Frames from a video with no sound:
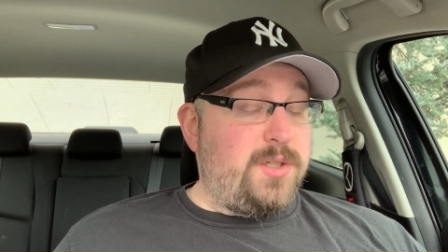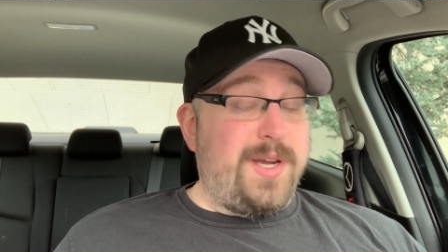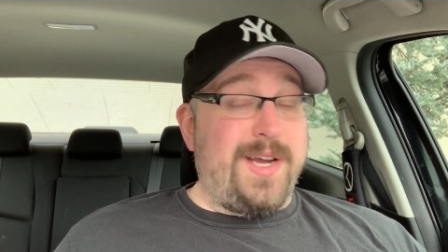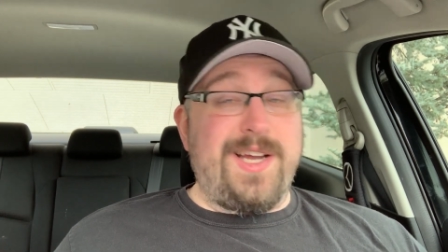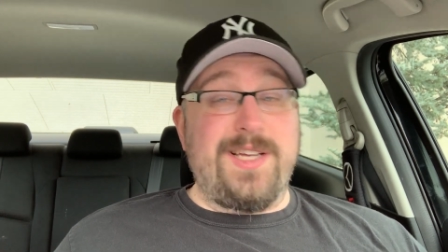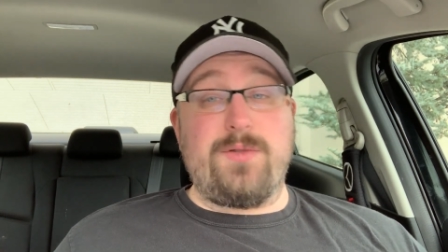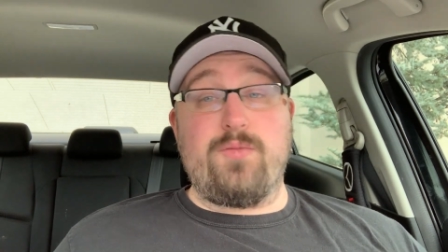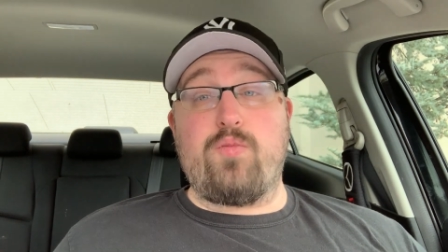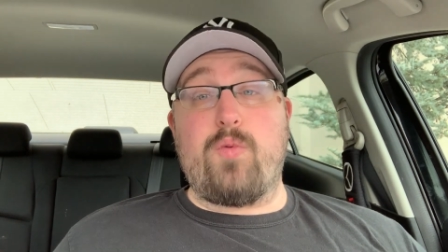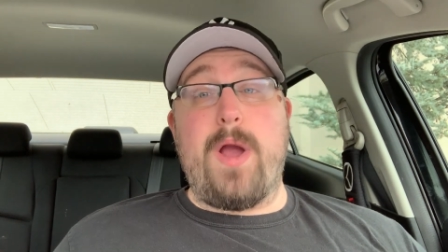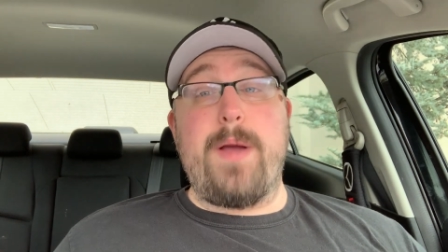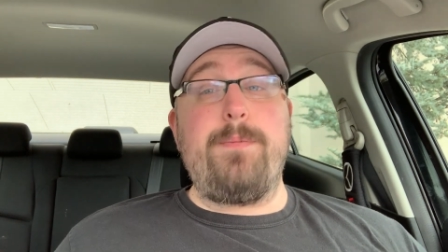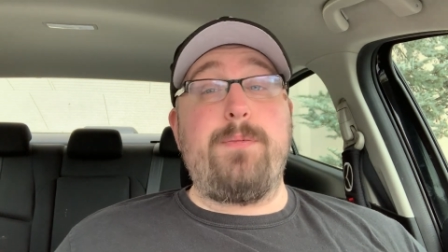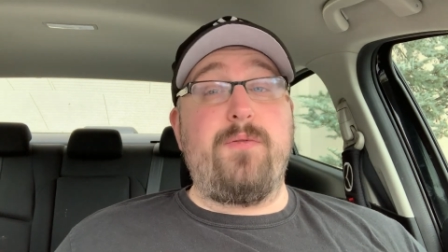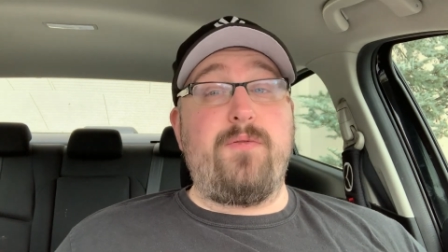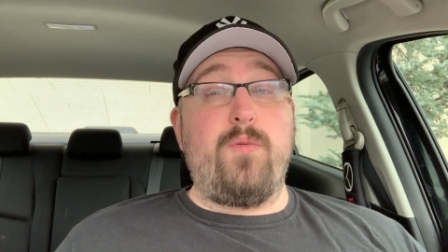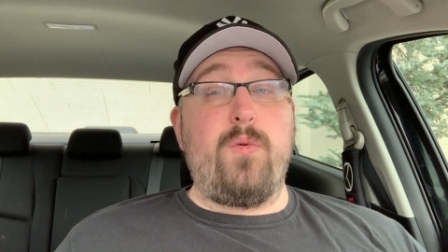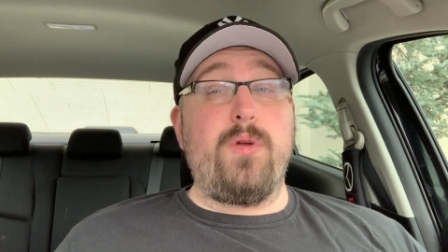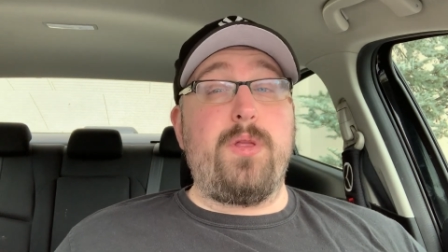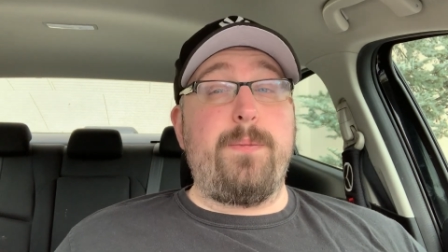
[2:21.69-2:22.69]
So I guess right
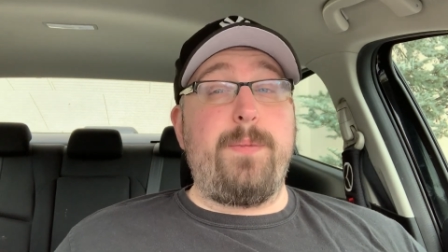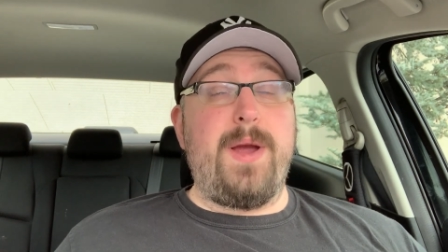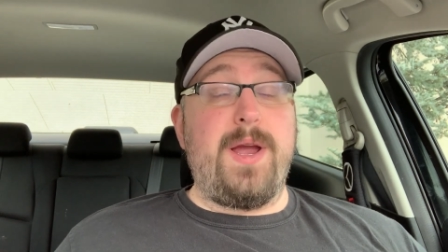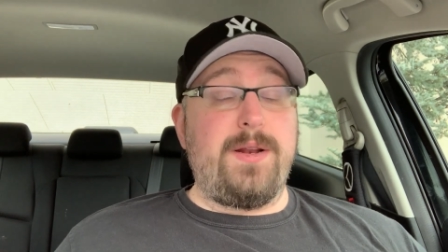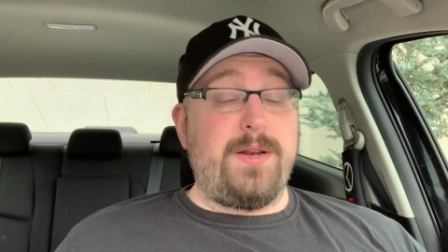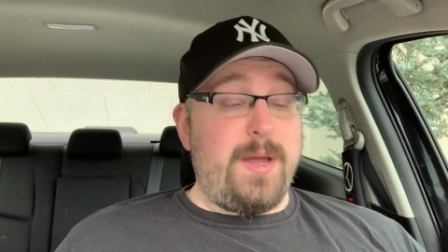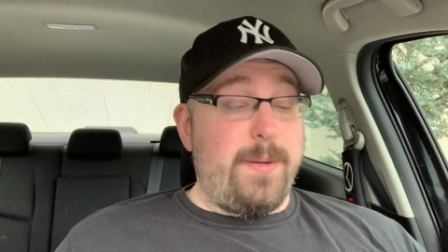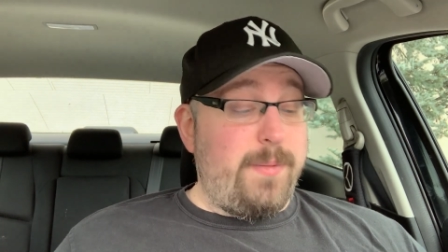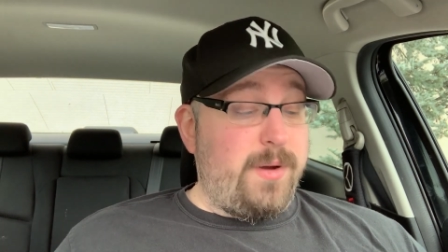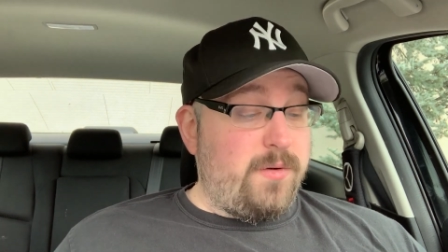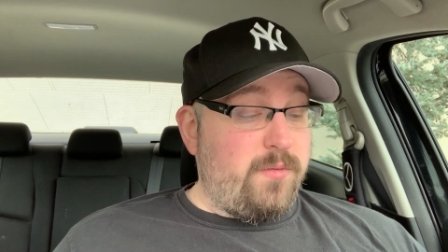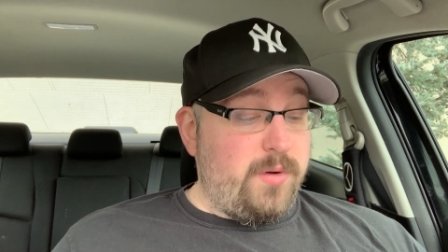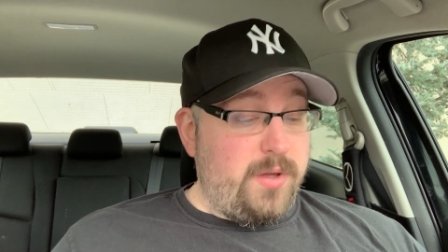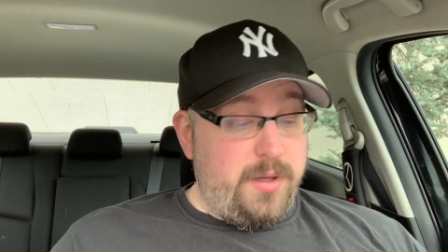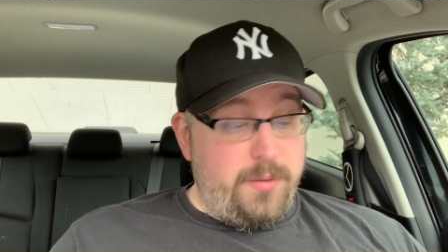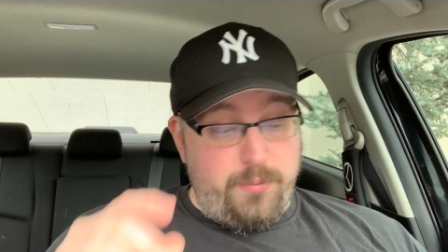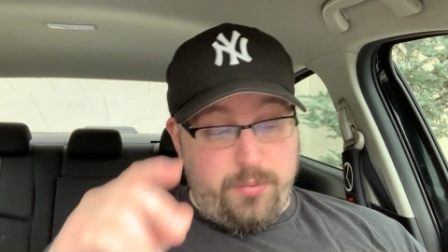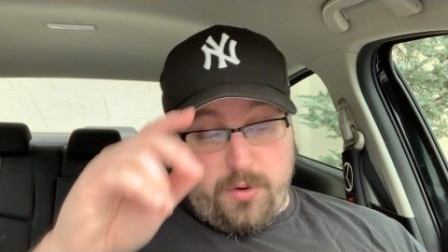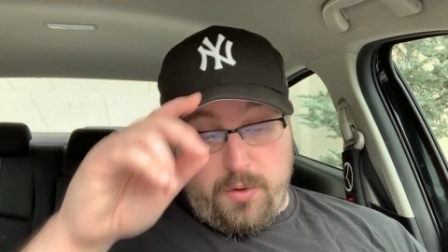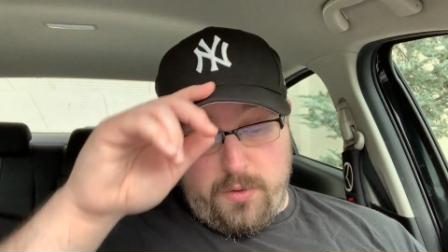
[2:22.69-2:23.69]
before the pandemic
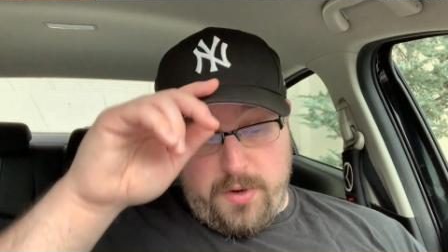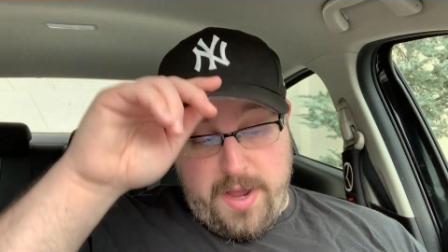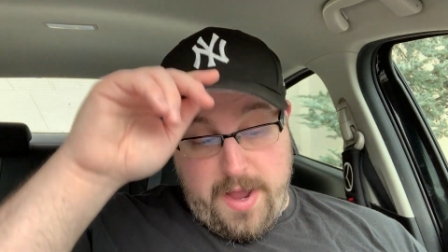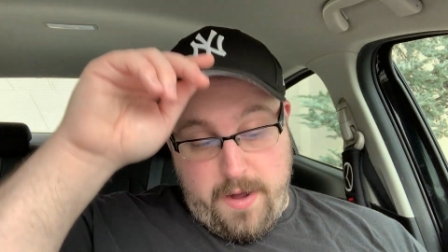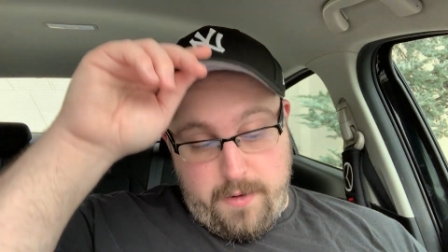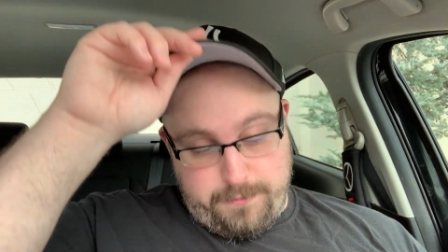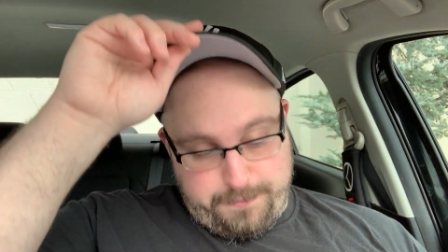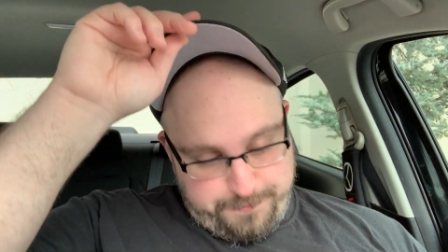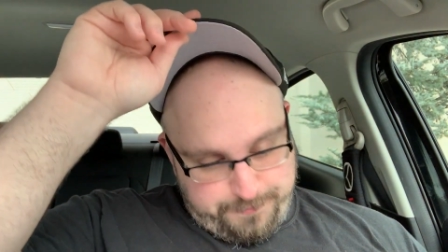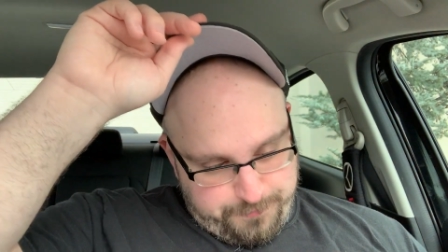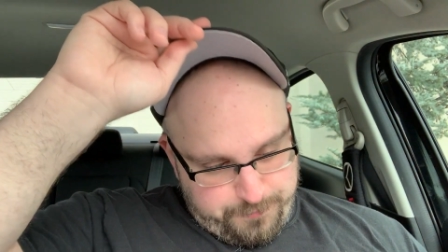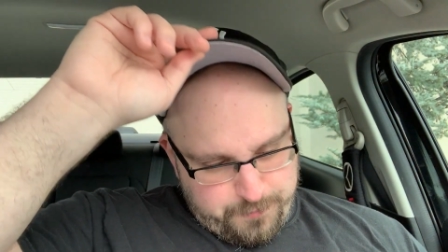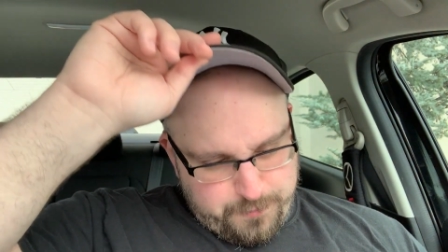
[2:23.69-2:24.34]
really broke out.